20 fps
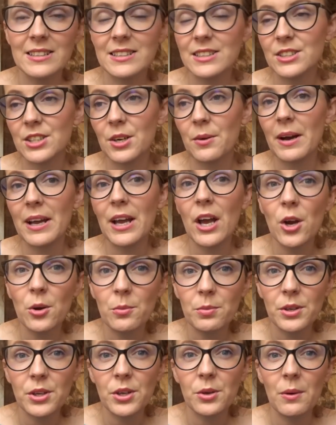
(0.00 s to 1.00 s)
So I
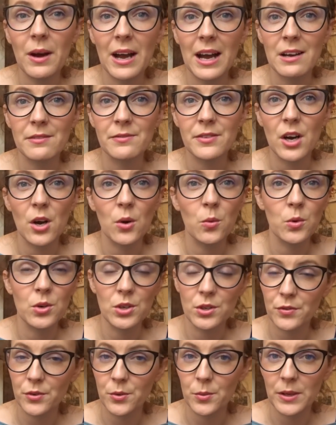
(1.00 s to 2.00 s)
hope you have a
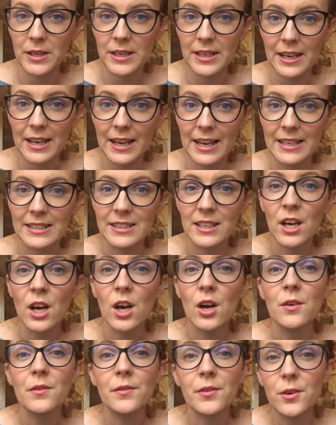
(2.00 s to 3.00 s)
wonderful week ahead.
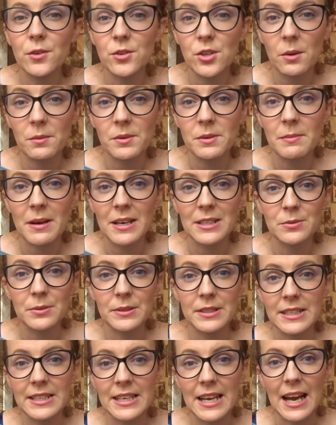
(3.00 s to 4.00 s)
Food optimise
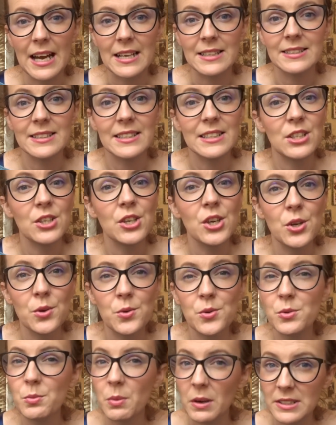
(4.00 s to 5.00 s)
when you can. Sending
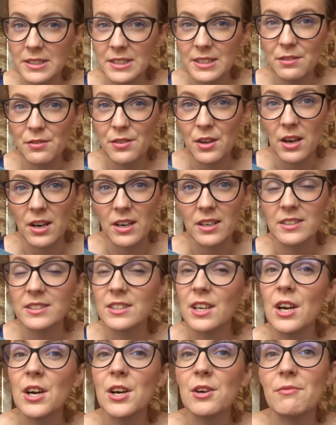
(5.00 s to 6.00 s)
huge positive
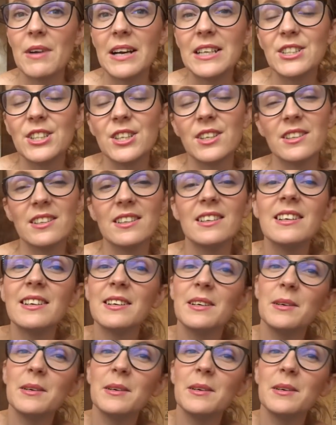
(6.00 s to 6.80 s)
thoughts. Rachel,